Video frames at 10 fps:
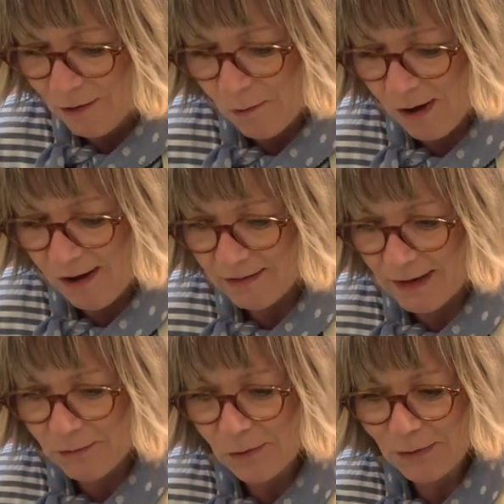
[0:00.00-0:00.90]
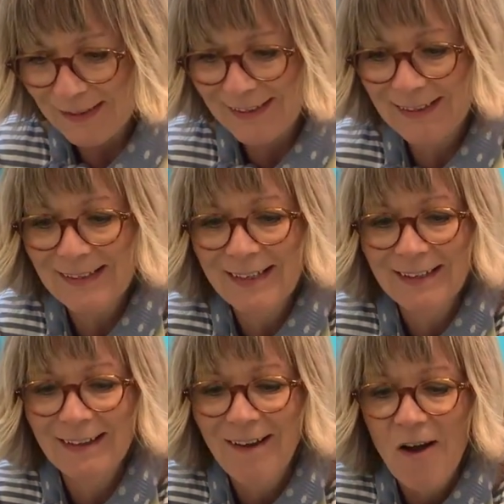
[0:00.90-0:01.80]
while that water's
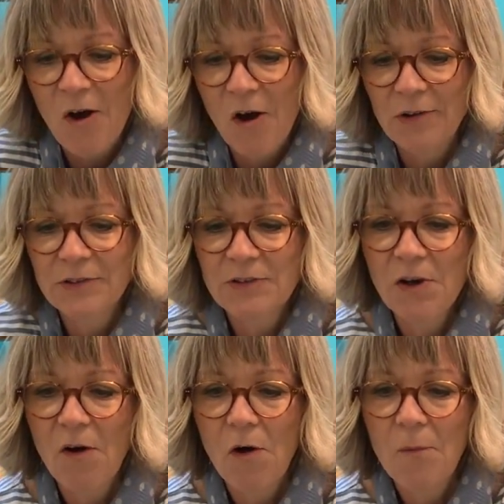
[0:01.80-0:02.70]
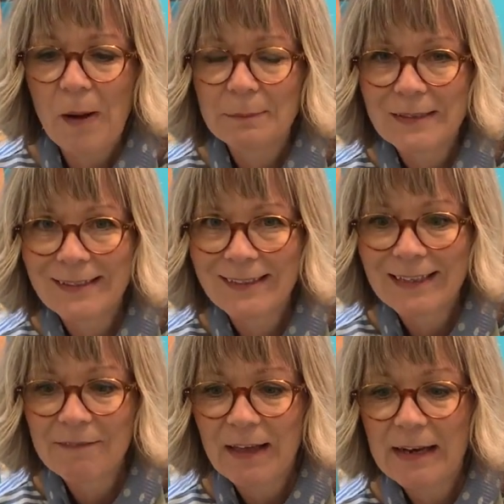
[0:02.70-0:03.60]
sitting on top, I'm just going to
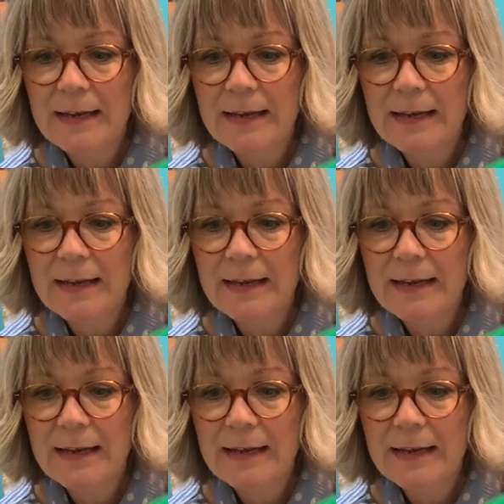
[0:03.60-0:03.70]
give it a